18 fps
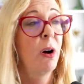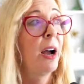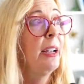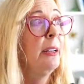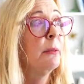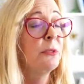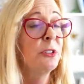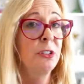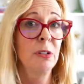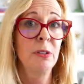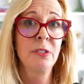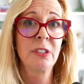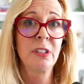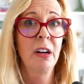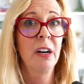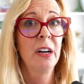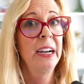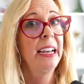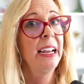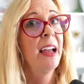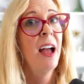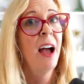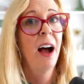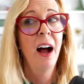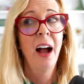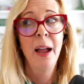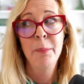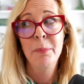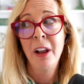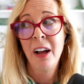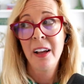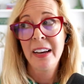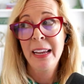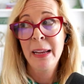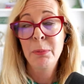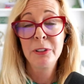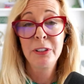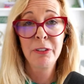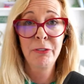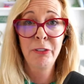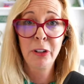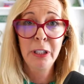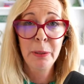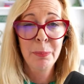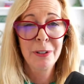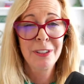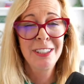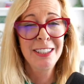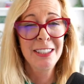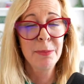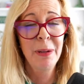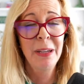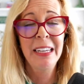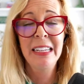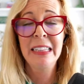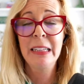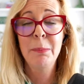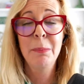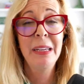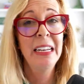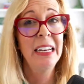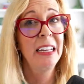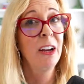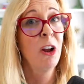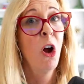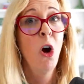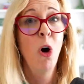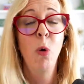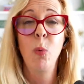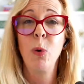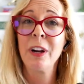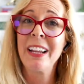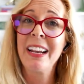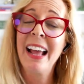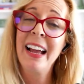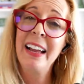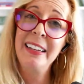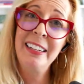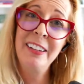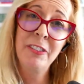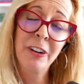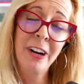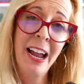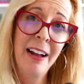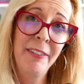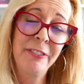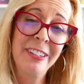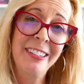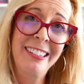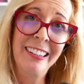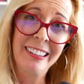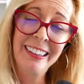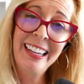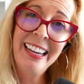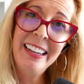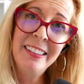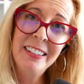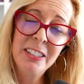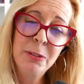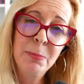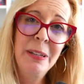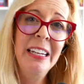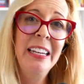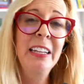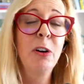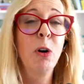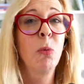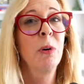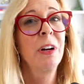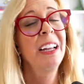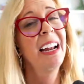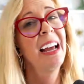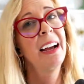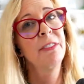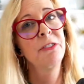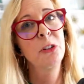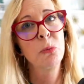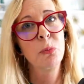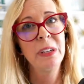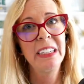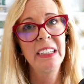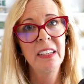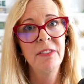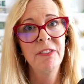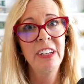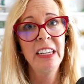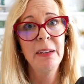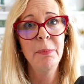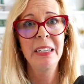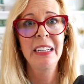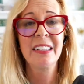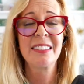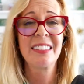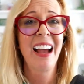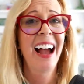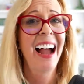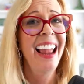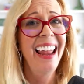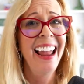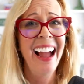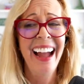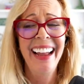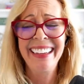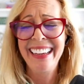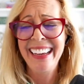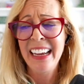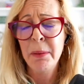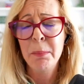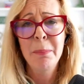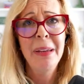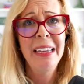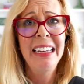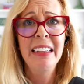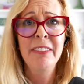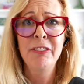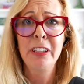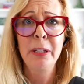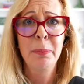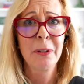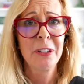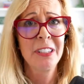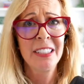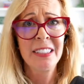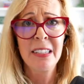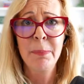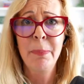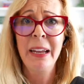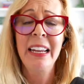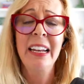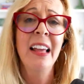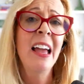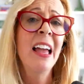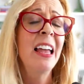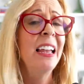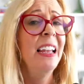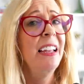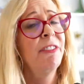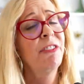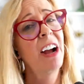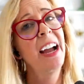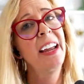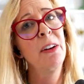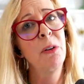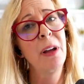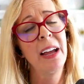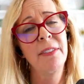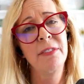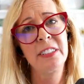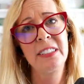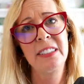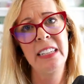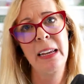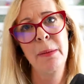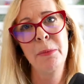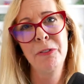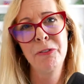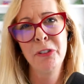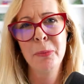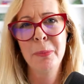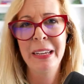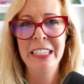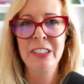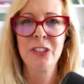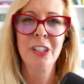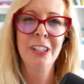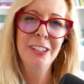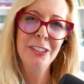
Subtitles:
I am so sorry. I'm not able to fully participate in the meeting. We're going to either have to delay this meeting or we're going to have to reconvene because I can't meaningfully participate if I don't have the same information